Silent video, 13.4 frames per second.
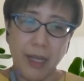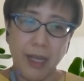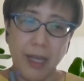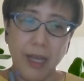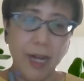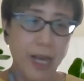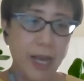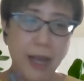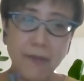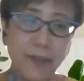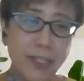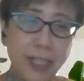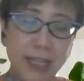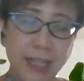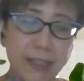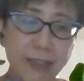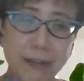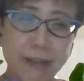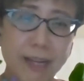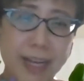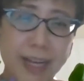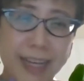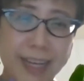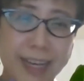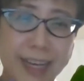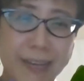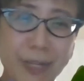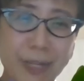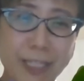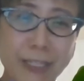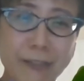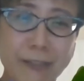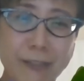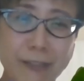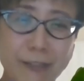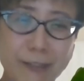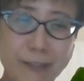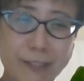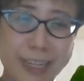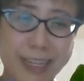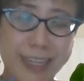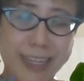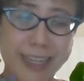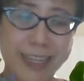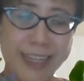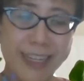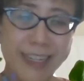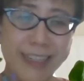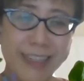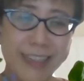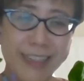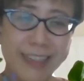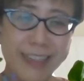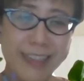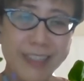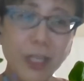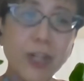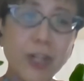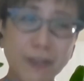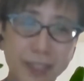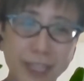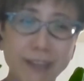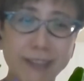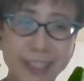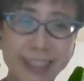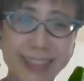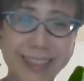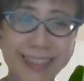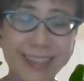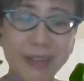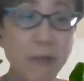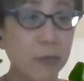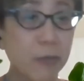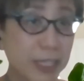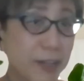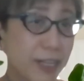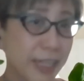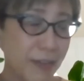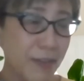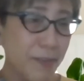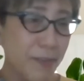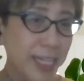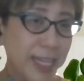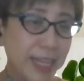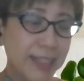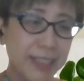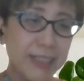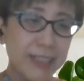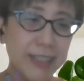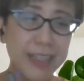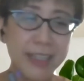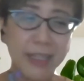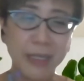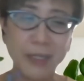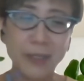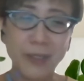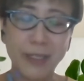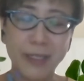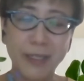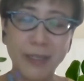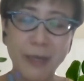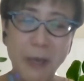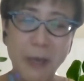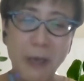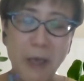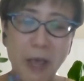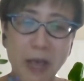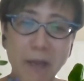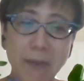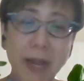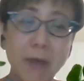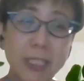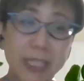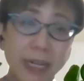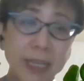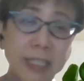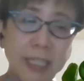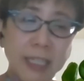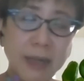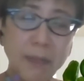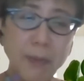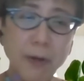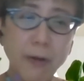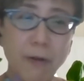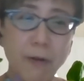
And after that, you know, I went into sort of sales. I was still in government then, but I was selling Singapore.